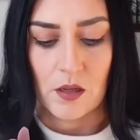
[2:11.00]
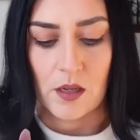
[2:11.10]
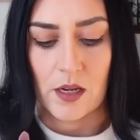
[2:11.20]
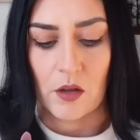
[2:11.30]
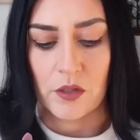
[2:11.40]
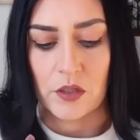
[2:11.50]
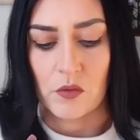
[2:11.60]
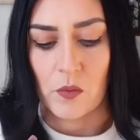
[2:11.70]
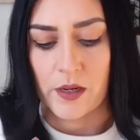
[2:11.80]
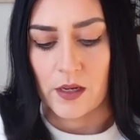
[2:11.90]
And I only do
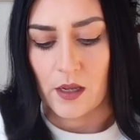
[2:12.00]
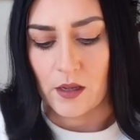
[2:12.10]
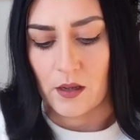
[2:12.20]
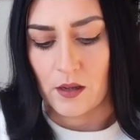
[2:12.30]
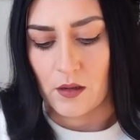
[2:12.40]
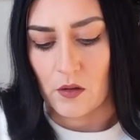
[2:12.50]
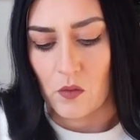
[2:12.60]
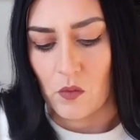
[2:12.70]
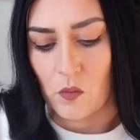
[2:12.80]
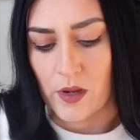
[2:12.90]
one
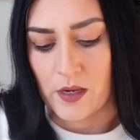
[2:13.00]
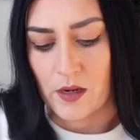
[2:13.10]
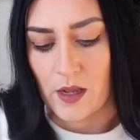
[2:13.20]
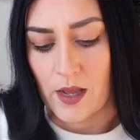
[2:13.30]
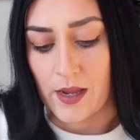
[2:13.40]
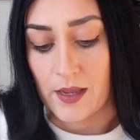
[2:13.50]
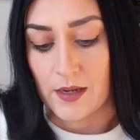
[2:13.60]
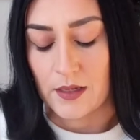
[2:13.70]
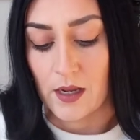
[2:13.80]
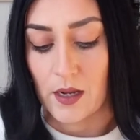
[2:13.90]
eye at a
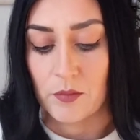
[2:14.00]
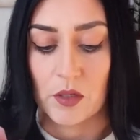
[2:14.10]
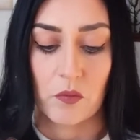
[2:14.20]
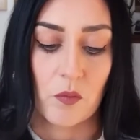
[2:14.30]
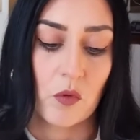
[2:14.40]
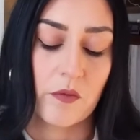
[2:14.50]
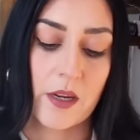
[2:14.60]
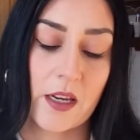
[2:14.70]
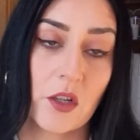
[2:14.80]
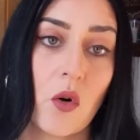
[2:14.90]
time to remove. And
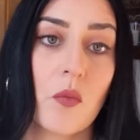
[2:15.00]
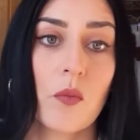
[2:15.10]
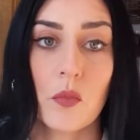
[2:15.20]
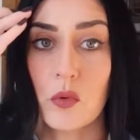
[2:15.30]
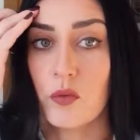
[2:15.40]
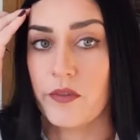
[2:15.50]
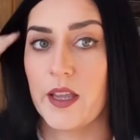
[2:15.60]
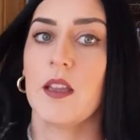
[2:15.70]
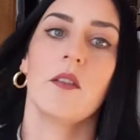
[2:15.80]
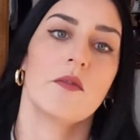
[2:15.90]
I don't move
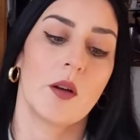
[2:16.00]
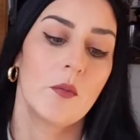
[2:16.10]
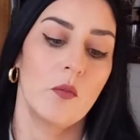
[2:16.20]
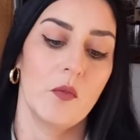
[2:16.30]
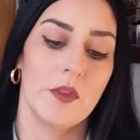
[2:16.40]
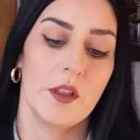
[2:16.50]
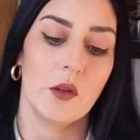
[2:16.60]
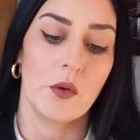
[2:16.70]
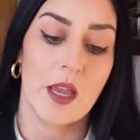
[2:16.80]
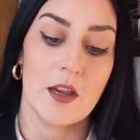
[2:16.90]
it from the
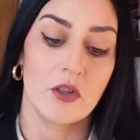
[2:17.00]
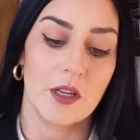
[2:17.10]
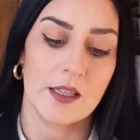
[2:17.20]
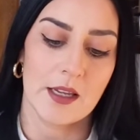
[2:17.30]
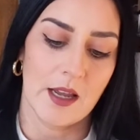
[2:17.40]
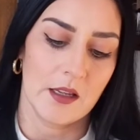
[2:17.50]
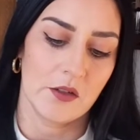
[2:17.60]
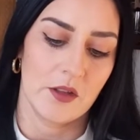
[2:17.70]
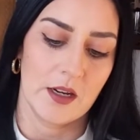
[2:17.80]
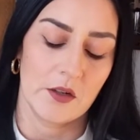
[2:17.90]
location it's at
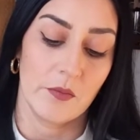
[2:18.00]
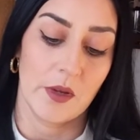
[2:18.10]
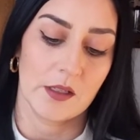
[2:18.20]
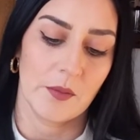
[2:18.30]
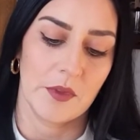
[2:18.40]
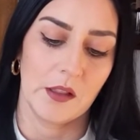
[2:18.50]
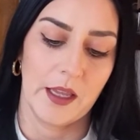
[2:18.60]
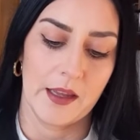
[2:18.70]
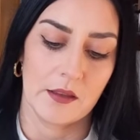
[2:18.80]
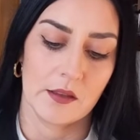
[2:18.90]
so that I don't mix up the
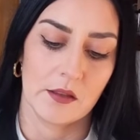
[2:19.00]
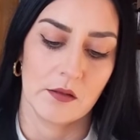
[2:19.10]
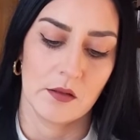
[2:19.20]
lengths.